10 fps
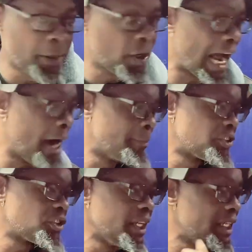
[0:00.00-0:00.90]
but our
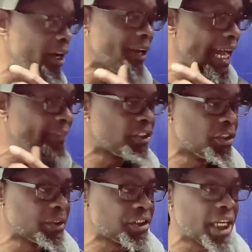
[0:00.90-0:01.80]
machine, all I have to
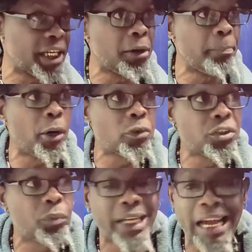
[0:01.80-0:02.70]
do is set it on
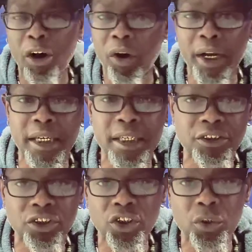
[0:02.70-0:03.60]
post, and we got
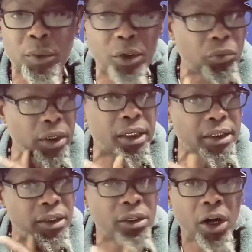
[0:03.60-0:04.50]
argon, so we'll
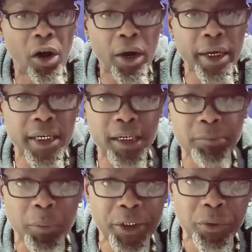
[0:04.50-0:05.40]
run
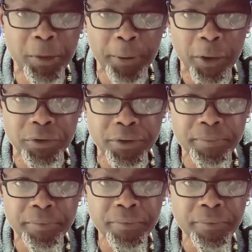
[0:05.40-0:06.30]
argon when we do the post.